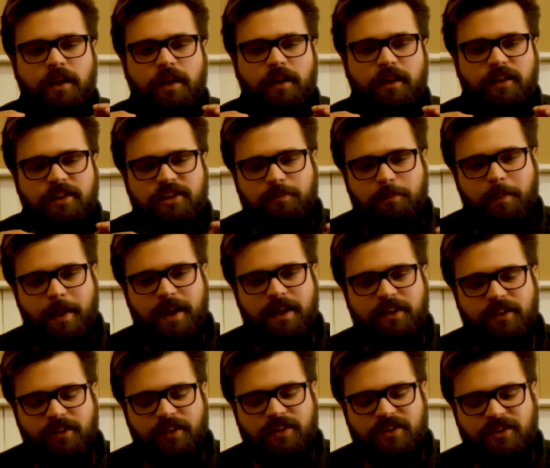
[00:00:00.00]
He's
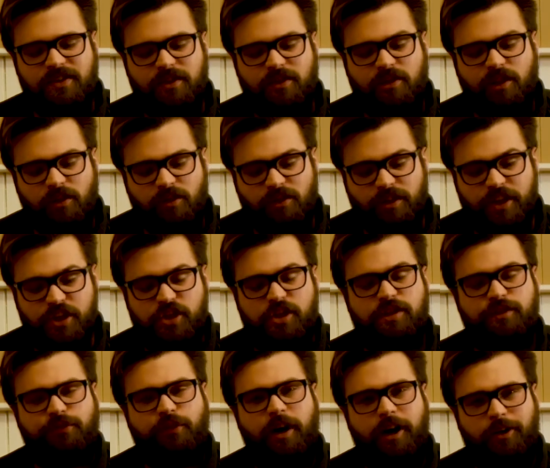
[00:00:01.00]
made this
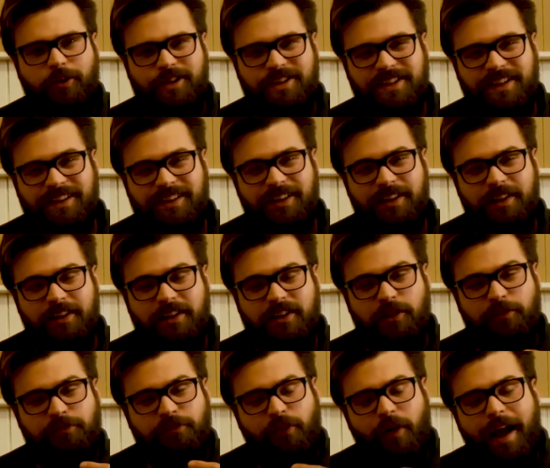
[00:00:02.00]
delicious fragrance at the
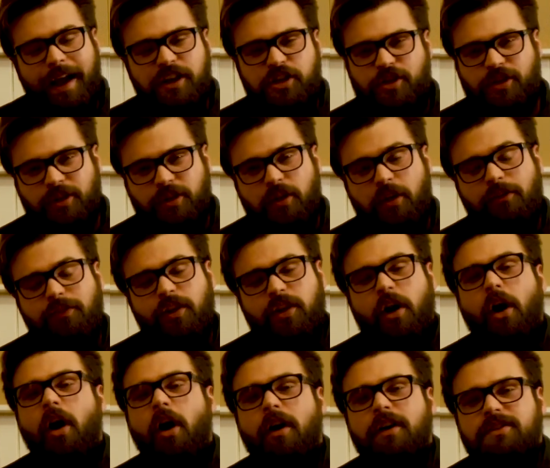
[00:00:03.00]
fraction of the
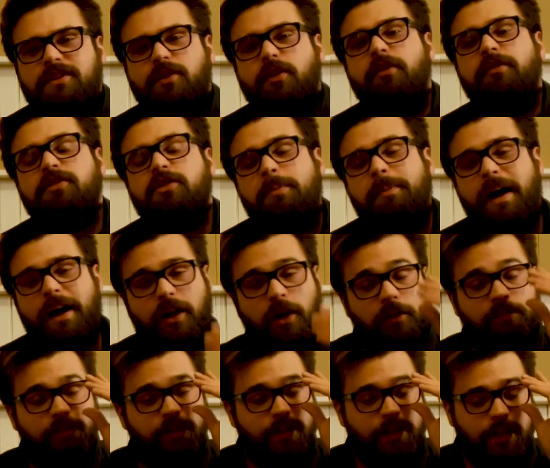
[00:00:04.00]
cost of Tobacco
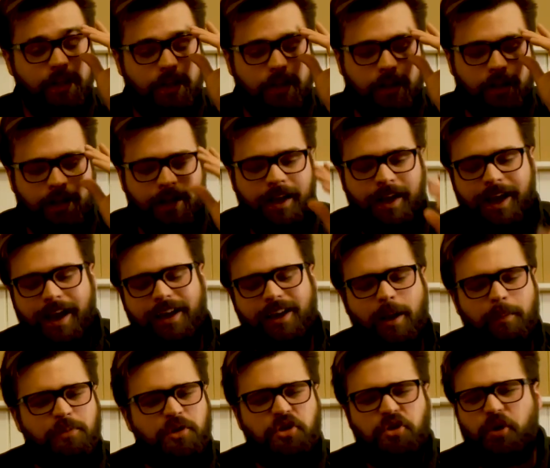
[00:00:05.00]
Vanille, and
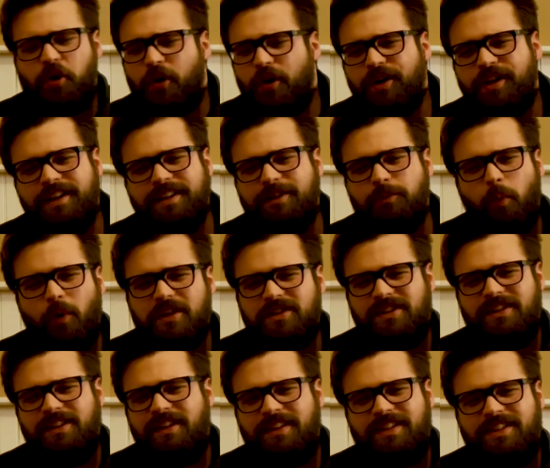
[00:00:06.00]
I'm sure he
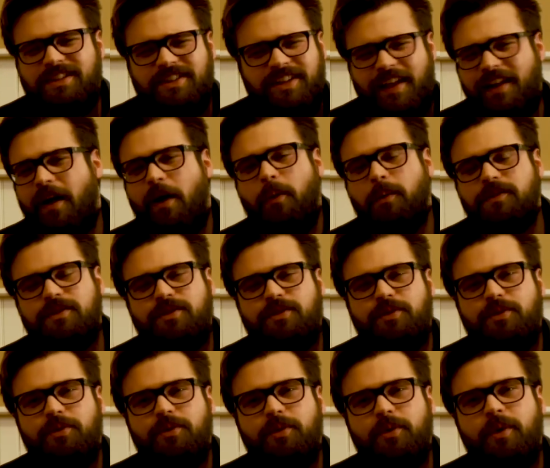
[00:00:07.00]
wasn't set out
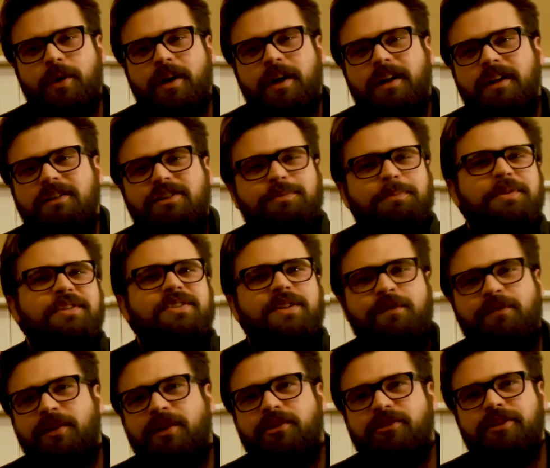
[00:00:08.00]
to
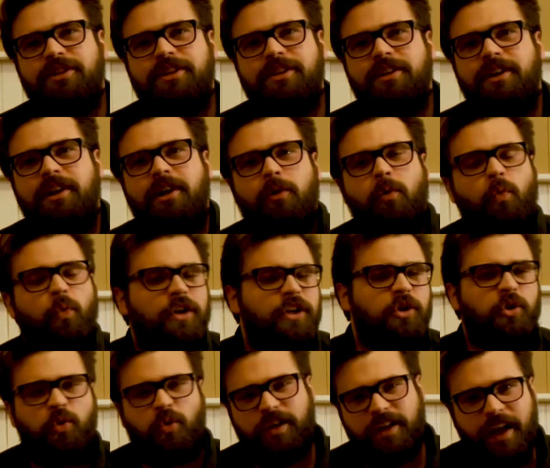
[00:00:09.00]
specifically
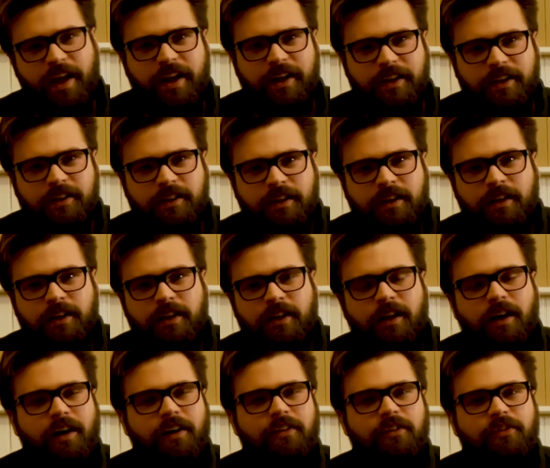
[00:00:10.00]
recreate
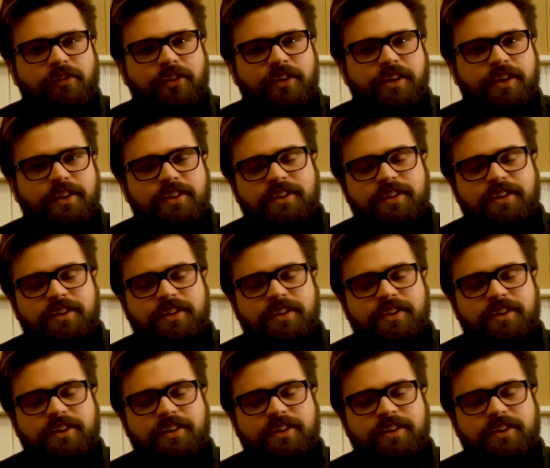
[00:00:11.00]
the